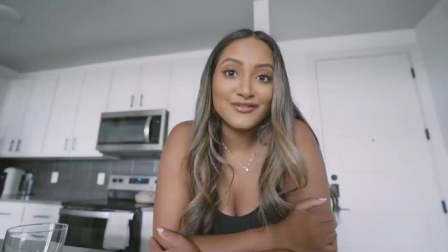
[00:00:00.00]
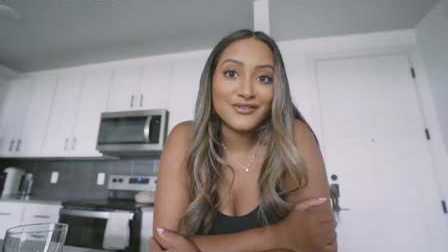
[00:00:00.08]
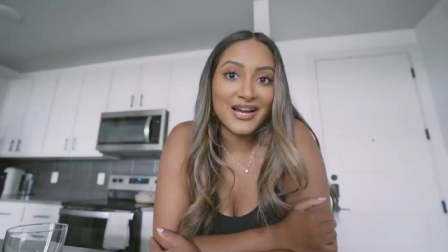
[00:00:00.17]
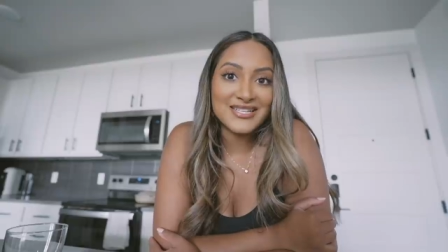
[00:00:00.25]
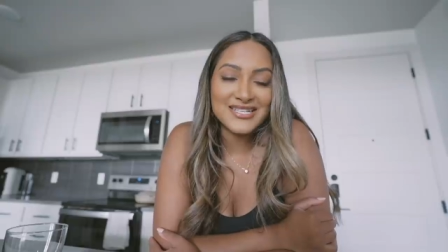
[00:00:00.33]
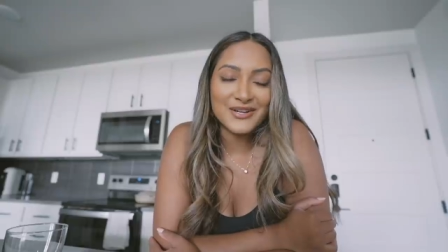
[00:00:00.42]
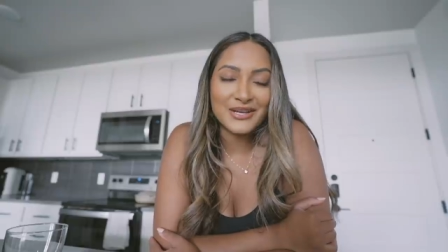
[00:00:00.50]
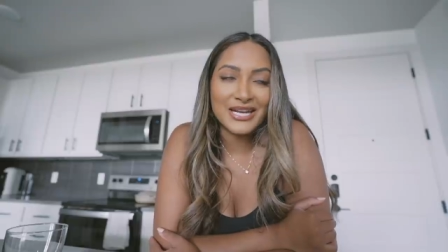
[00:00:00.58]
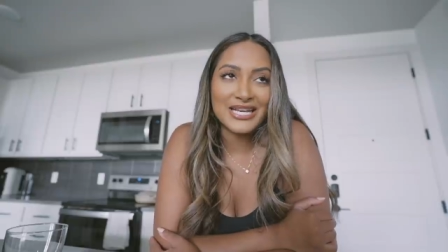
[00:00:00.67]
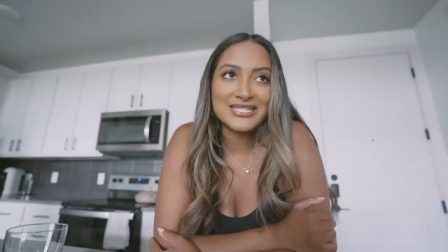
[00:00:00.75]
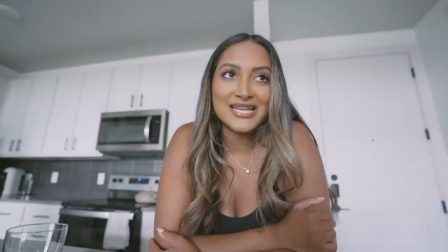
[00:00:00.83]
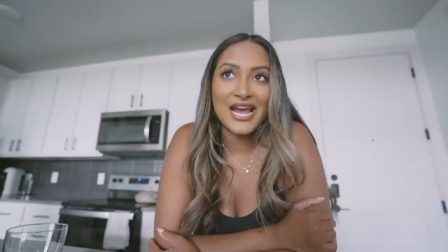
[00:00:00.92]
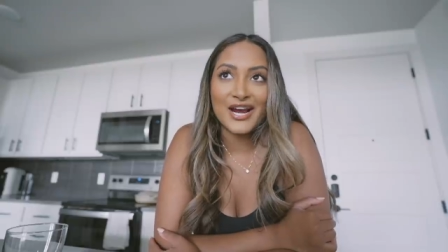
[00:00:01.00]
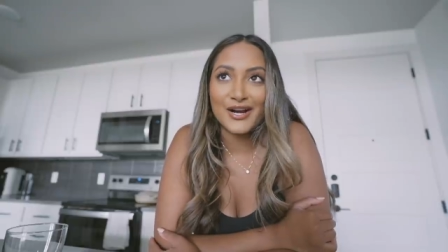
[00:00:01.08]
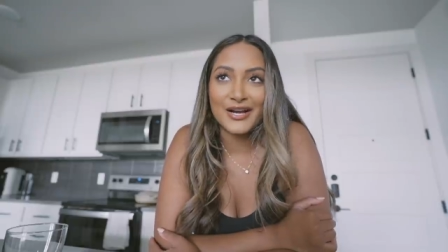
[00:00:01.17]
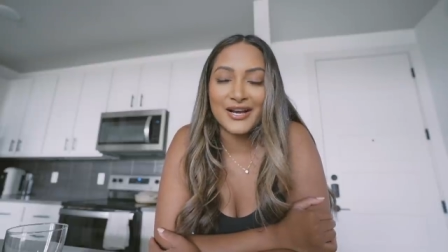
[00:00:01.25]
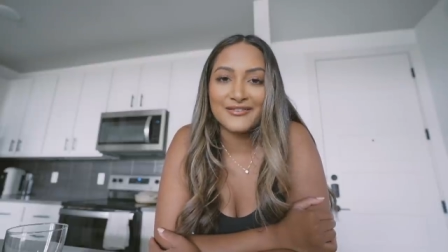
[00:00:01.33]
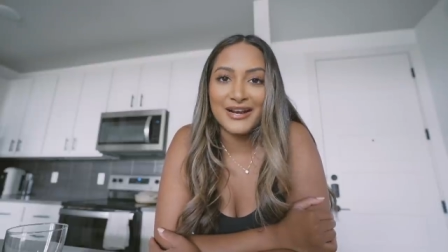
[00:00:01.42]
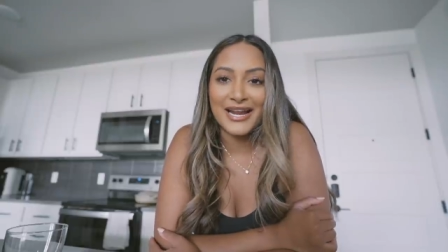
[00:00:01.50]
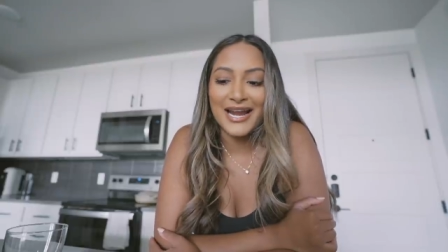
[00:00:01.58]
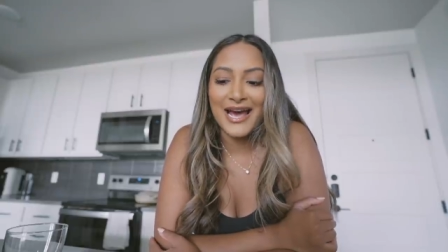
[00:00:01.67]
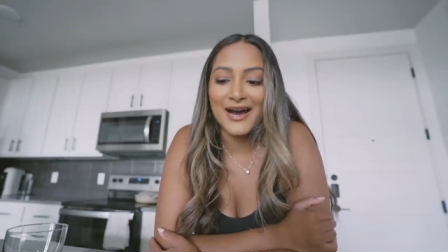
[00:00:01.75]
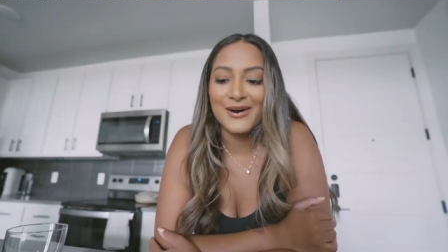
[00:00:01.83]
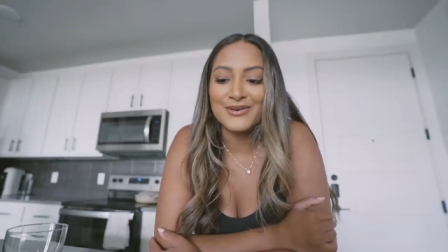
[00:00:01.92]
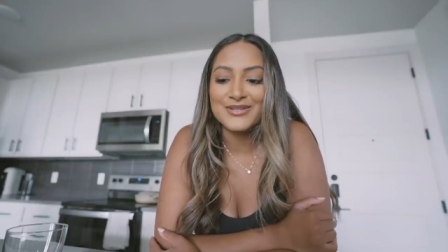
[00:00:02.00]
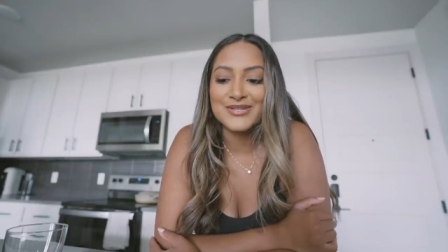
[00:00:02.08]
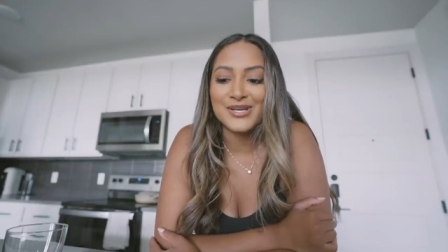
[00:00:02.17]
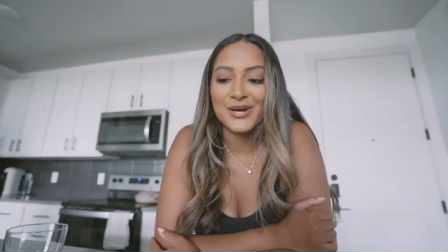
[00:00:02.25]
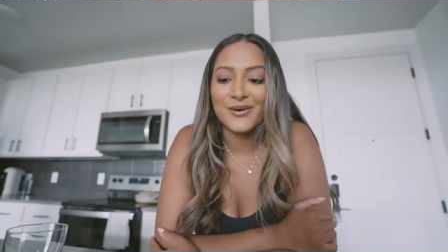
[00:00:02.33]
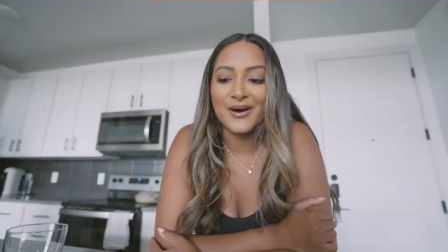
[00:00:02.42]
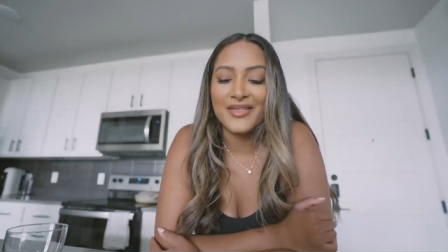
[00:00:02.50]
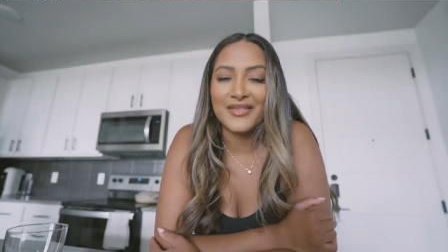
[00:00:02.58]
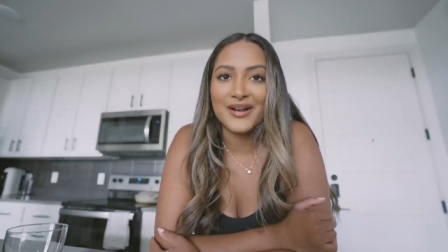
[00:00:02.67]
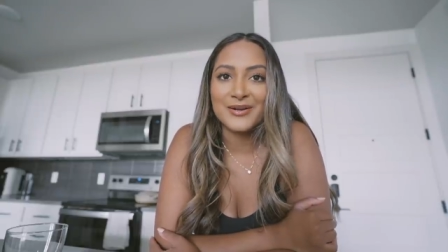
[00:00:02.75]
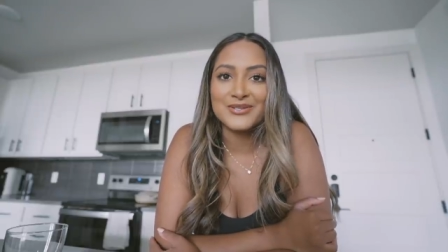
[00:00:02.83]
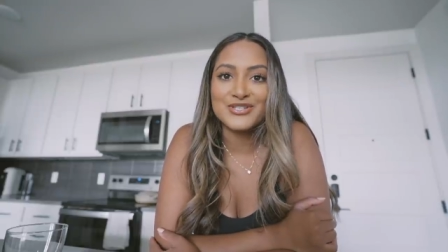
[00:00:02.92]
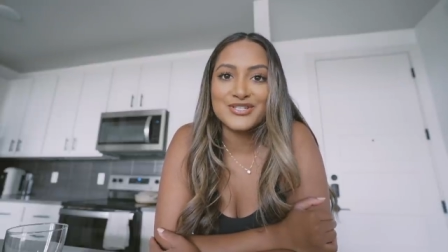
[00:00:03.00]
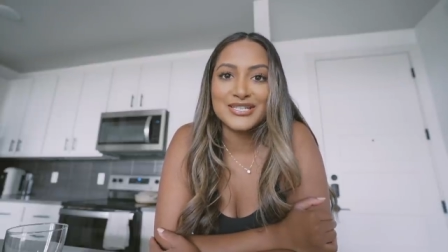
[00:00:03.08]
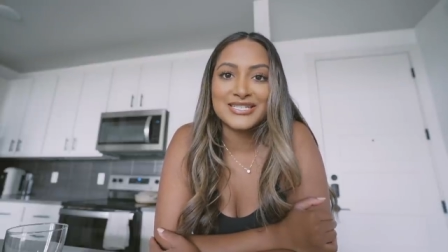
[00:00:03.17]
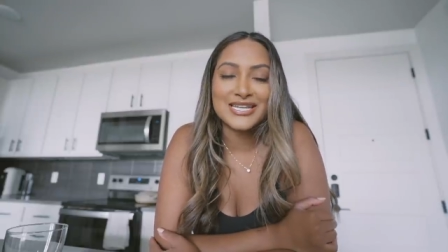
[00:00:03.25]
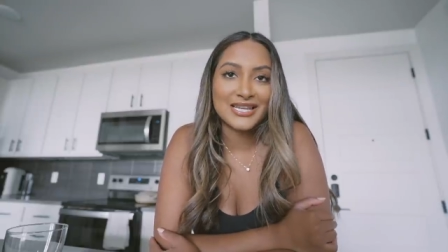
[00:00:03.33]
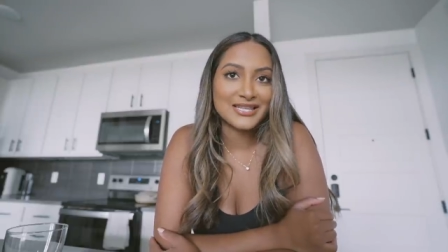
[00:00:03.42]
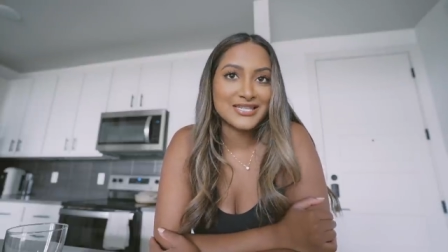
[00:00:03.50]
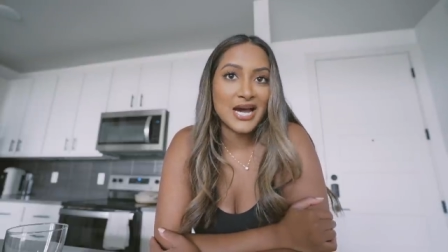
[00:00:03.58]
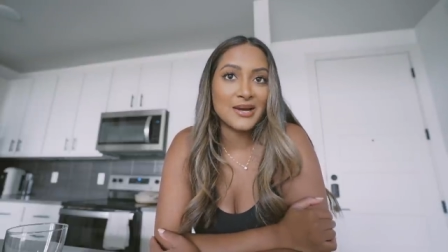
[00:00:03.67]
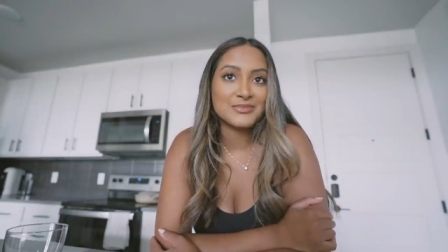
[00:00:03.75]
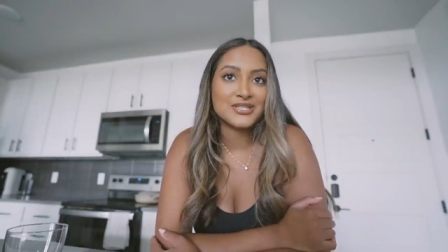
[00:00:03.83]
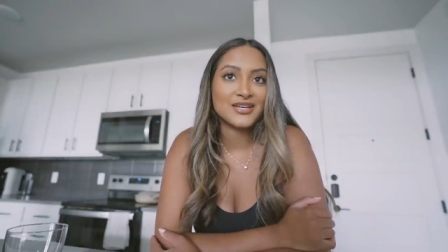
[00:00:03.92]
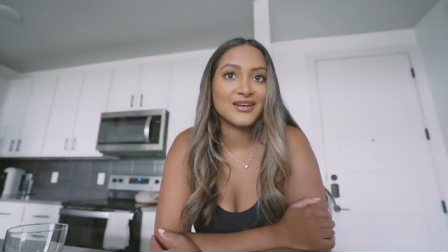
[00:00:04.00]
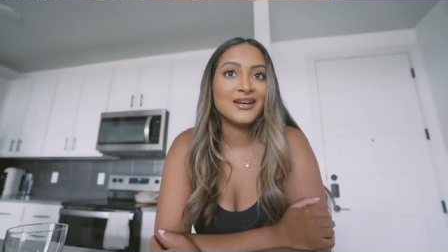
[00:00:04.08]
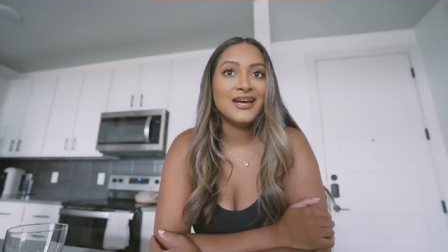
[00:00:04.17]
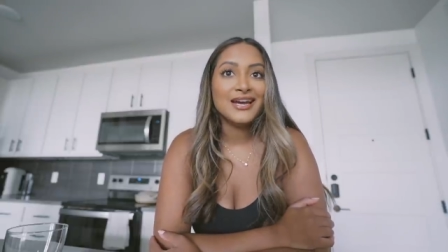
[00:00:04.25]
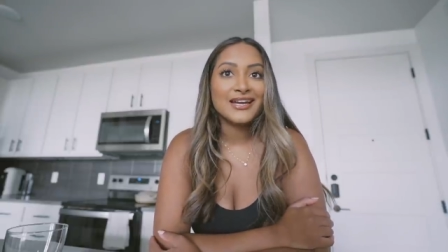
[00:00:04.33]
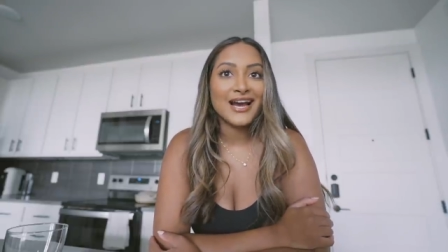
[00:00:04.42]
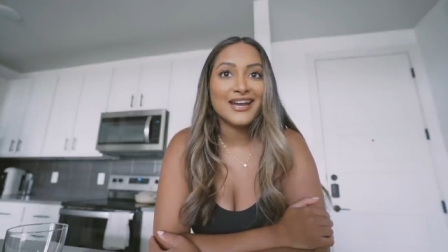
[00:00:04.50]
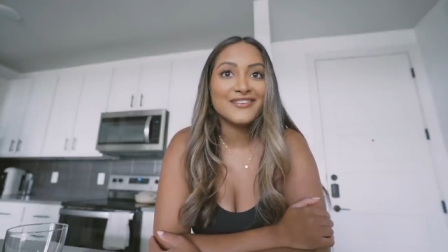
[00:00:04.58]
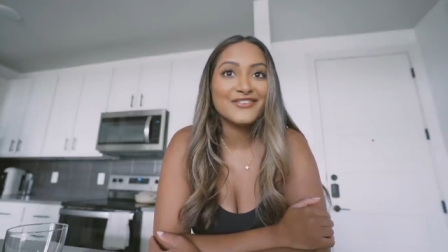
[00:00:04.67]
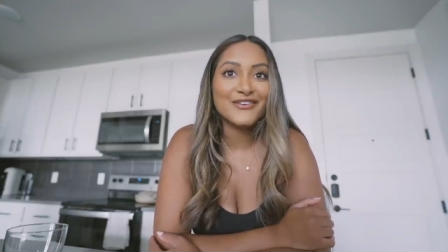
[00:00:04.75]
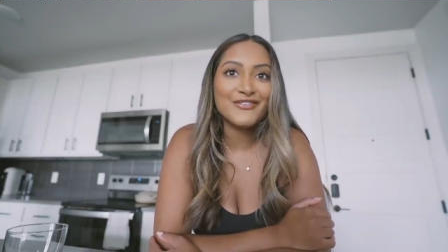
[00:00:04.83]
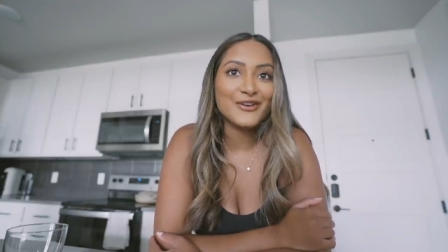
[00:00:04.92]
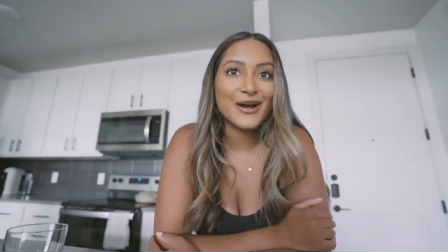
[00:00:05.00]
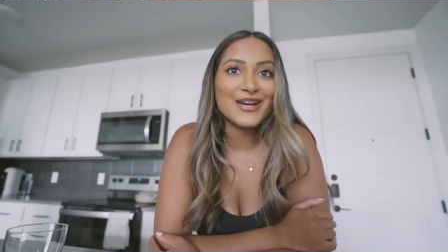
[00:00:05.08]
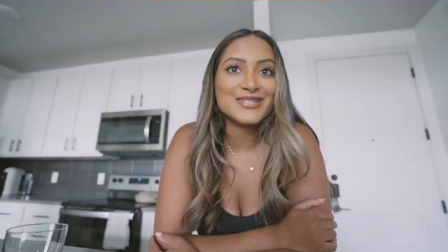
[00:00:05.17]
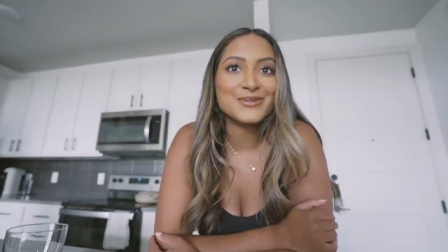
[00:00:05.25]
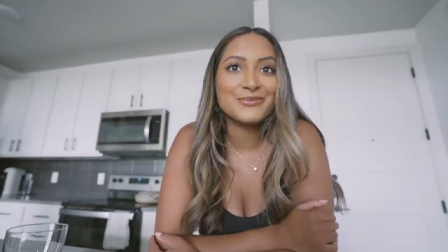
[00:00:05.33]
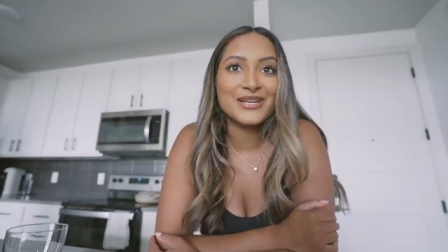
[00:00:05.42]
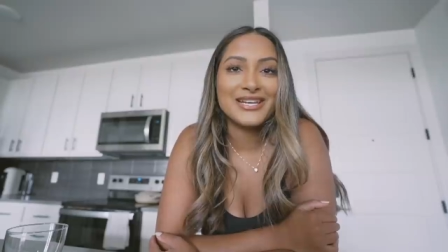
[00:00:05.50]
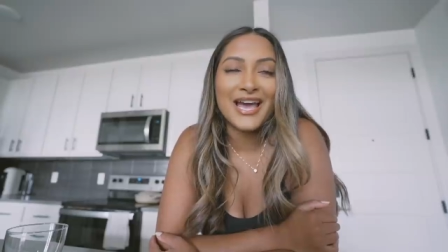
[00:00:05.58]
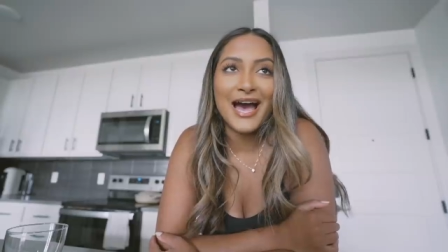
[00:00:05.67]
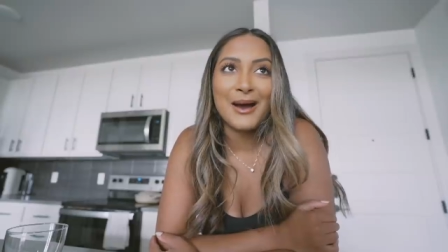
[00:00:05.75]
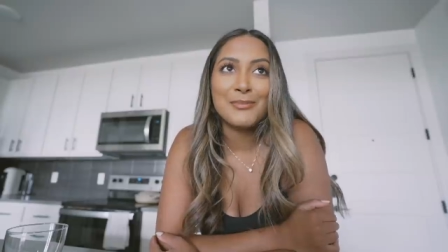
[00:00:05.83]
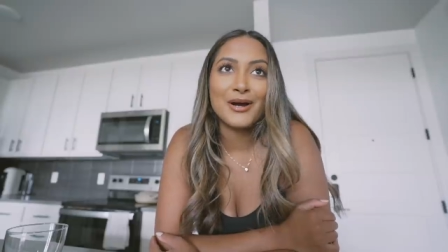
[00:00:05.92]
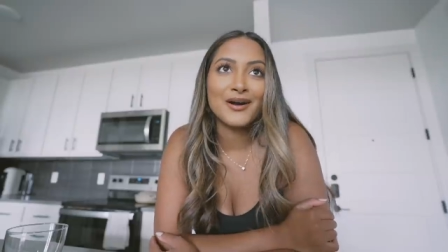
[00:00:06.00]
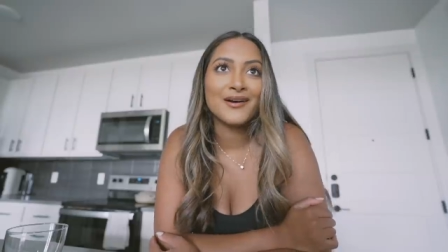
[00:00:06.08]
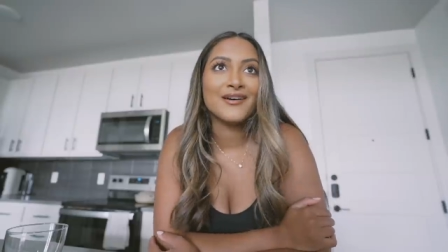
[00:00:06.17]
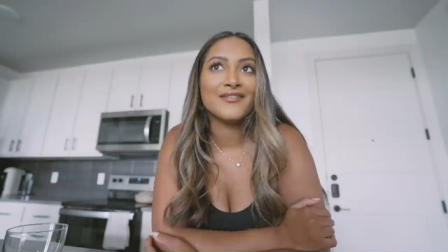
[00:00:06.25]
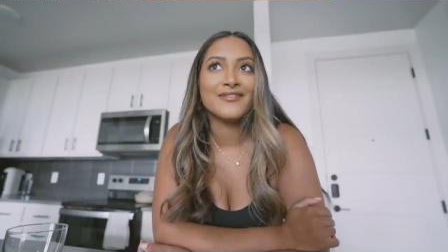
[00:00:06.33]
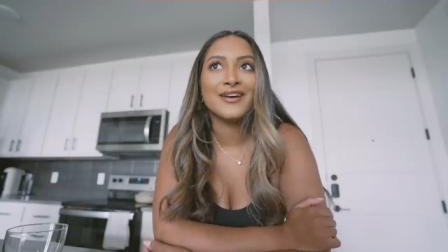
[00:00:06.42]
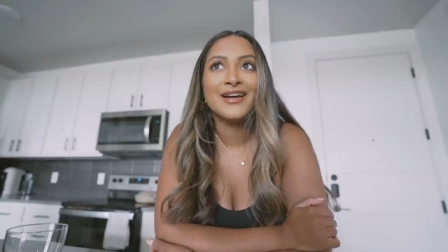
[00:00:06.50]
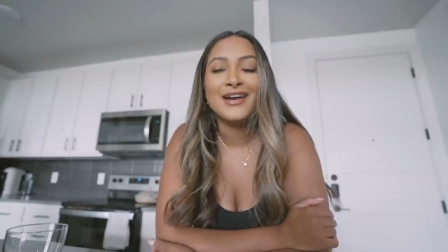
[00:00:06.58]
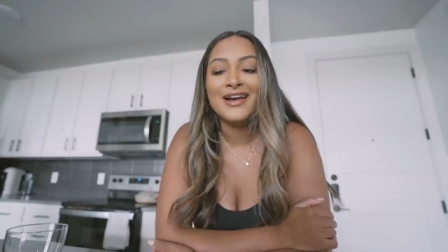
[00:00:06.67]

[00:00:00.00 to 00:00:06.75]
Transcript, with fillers: Ryan's out getting his haircut right now so I thought I would just like take the time to kind of give you guys a recap of